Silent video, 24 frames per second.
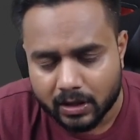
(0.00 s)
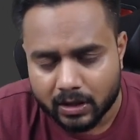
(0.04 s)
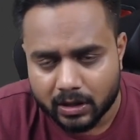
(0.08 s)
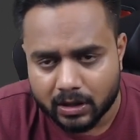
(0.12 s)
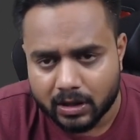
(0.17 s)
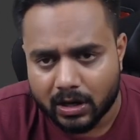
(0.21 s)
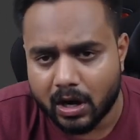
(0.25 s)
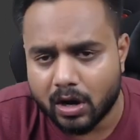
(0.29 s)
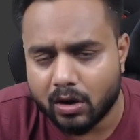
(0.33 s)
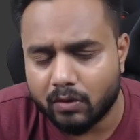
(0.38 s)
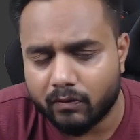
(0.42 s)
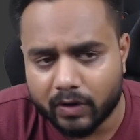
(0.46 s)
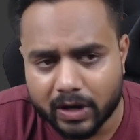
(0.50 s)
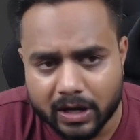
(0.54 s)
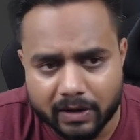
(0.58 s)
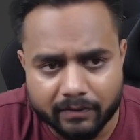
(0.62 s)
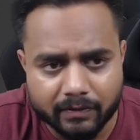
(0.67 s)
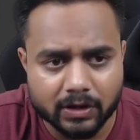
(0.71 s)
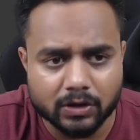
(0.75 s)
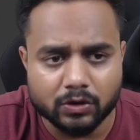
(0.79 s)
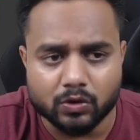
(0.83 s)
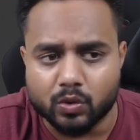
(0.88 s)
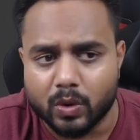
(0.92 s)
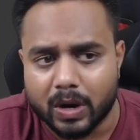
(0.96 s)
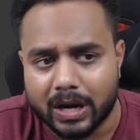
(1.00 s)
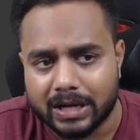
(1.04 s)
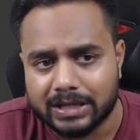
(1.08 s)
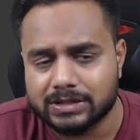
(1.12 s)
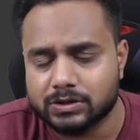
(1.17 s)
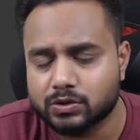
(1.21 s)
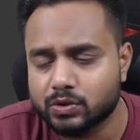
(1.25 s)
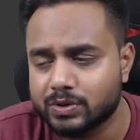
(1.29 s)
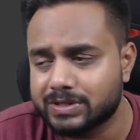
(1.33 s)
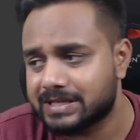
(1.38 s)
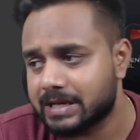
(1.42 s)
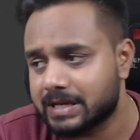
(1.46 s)
Now what I will do guys,
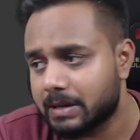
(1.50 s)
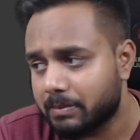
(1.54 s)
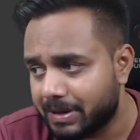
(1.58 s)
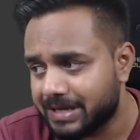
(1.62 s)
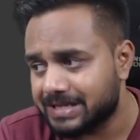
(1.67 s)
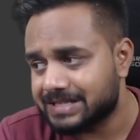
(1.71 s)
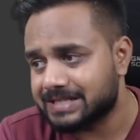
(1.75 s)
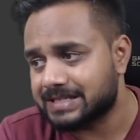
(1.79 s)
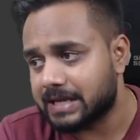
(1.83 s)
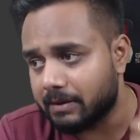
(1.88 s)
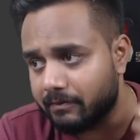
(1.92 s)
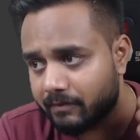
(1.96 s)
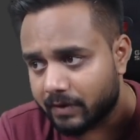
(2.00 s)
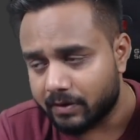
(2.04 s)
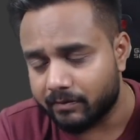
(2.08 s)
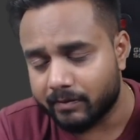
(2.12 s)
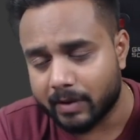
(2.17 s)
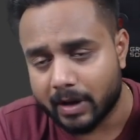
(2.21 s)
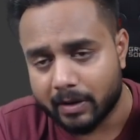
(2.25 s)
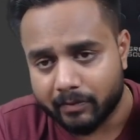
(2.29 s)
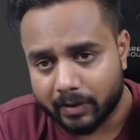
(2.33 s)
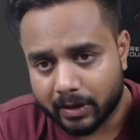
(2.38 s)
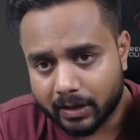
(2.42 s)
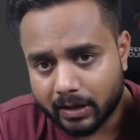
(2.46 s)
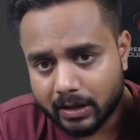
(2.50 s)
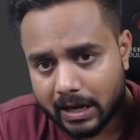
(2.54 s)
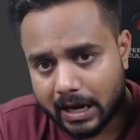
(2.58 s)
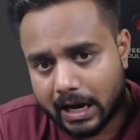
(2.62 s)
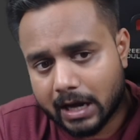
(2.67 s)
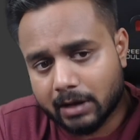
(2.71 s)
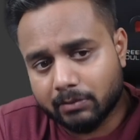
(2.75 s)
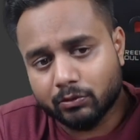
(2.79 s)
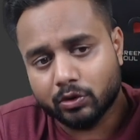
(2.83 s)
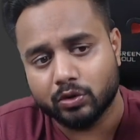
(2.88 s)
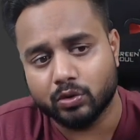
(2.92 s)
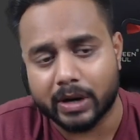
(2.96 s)
so step by step, one by one, I'm
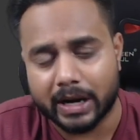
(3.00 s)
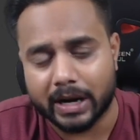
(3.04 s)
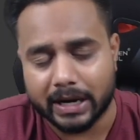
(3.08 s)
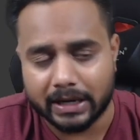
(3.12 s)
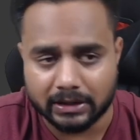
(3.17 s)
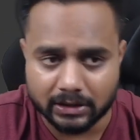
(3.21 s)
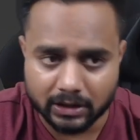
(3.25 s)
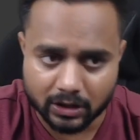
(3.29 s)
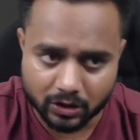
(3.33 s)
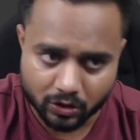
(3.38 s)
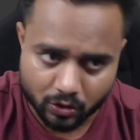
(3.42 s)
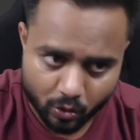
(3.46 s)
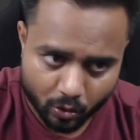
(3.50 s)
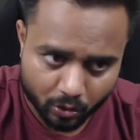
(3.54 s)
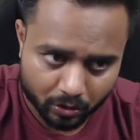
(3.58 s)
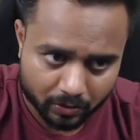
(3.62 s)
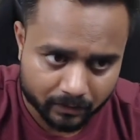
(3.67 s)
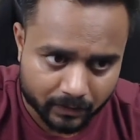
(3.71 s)
going to write the code.